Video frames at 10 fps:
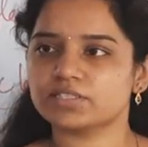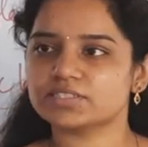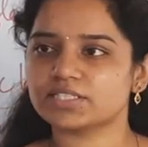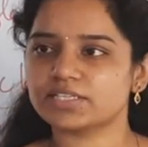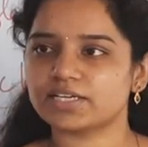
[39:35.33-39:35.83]
Is
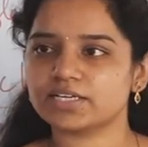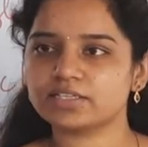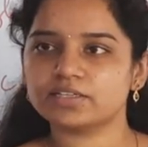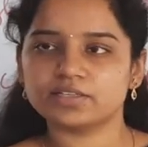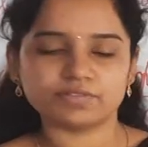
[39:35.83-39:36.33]
that
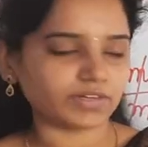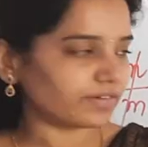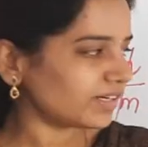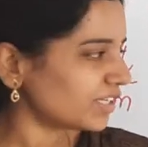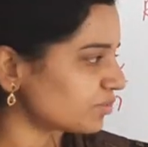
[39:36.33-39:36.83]
correct?
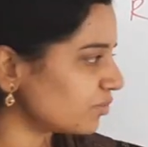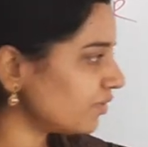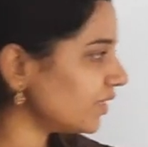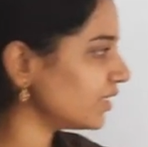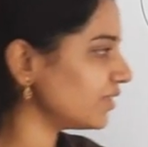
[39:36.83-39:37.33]
Whenever it is
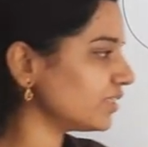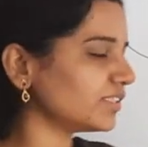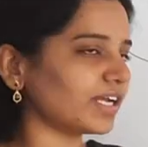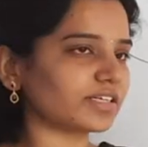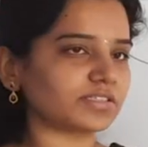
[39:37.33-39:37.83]
moving in this
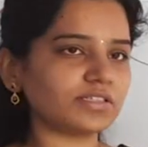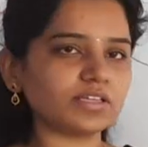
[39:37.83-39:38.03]
direction,